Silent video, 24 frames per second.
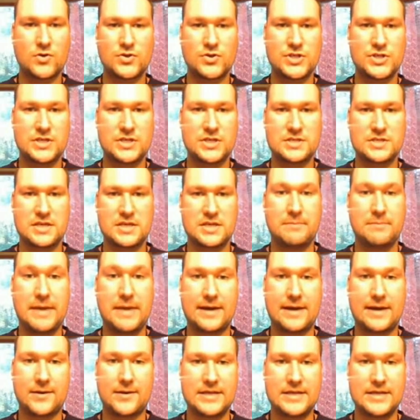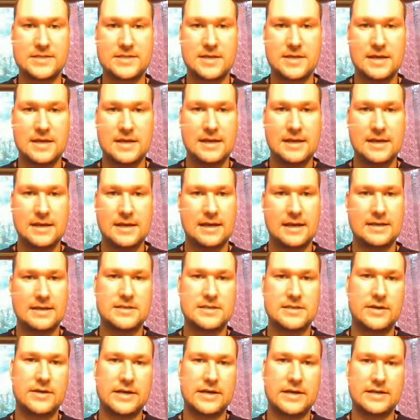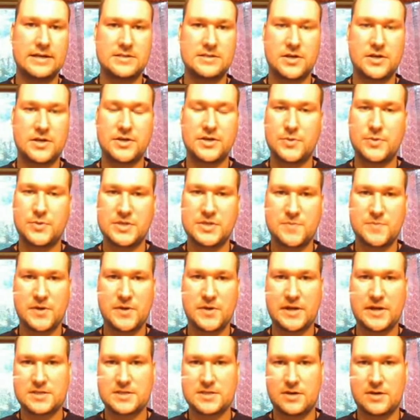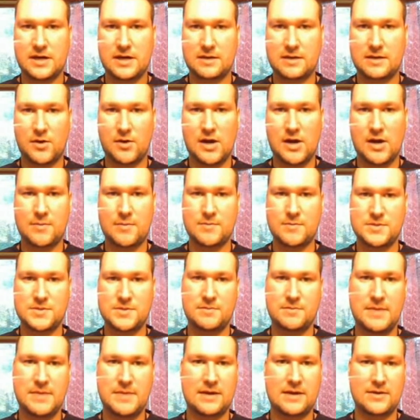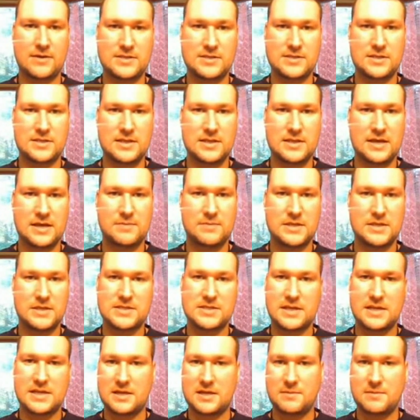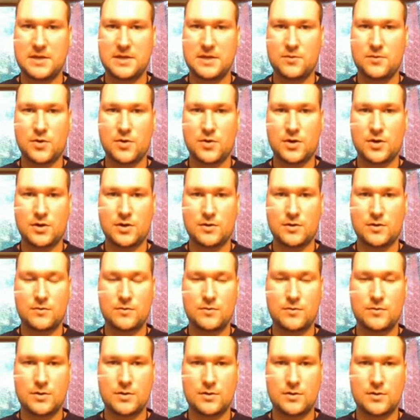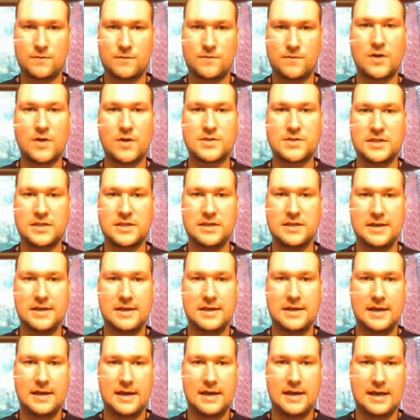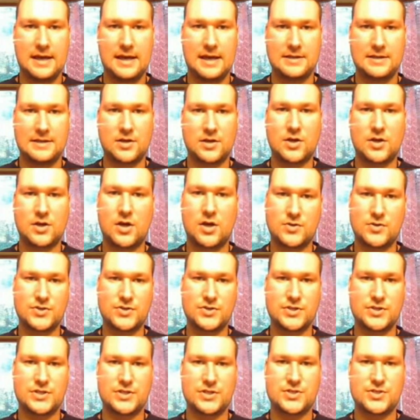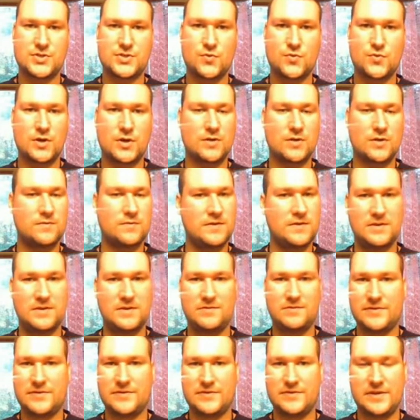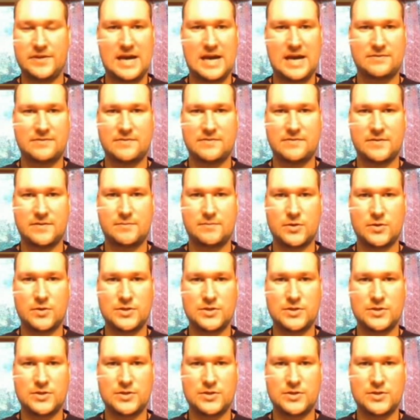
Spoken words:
cartridges and batteries until I started to experience a lot of problems. The batteries that they had been sending me were faulty, and their cartridges were 50-50. Half of